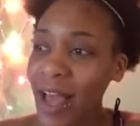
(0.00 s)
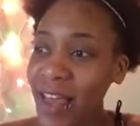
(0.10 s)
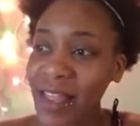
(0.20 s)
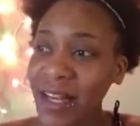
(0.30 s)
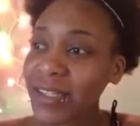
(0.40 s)

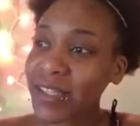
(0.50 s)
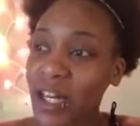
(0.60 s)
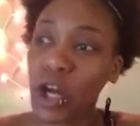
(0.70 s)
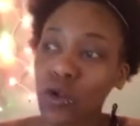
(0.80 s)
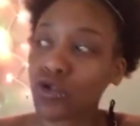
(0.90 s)
Either this is
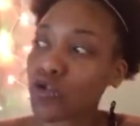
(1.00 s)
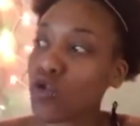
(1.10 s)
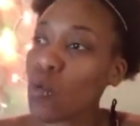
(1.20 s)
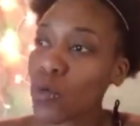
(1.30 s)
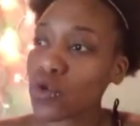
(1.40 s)
gonna go
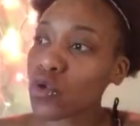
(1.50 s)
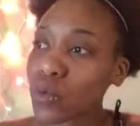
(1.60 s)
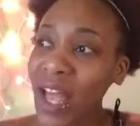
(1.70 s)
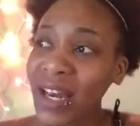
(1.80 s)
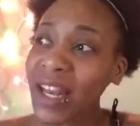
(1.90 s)

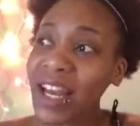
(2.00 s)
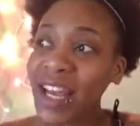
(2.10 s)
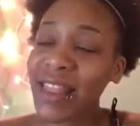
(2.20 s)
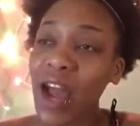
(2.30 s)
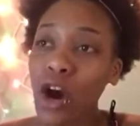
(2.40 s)
they need to
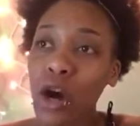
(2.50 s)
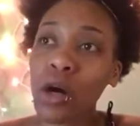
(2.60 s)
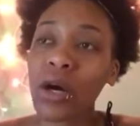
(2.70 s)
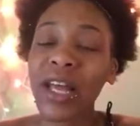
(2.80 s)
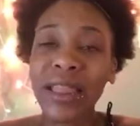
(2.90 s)
get that
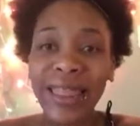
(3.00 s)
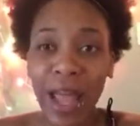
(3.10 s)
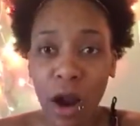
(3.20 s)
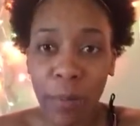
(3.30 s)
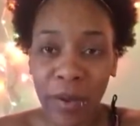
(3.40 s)
girl in
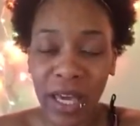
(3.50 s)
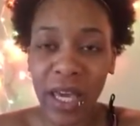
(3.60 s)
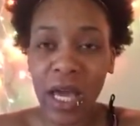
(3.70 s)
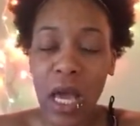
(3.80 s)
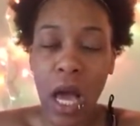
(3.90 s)

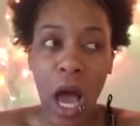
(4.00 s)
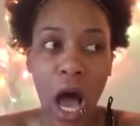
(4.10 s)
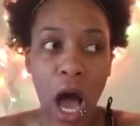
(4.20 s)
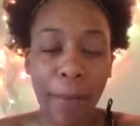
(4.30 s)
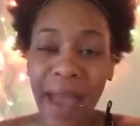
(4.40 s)
therapy
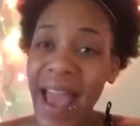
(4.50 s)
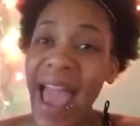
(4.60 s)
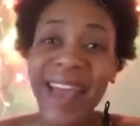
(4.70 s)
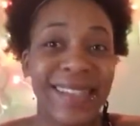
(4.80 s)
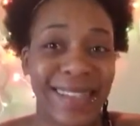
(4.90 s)

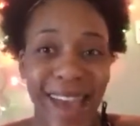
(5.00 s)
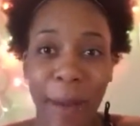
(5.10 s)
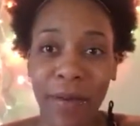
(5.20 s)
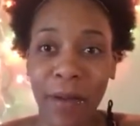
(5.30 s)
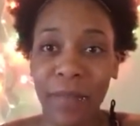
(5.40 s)

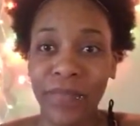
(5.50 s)
ASAP.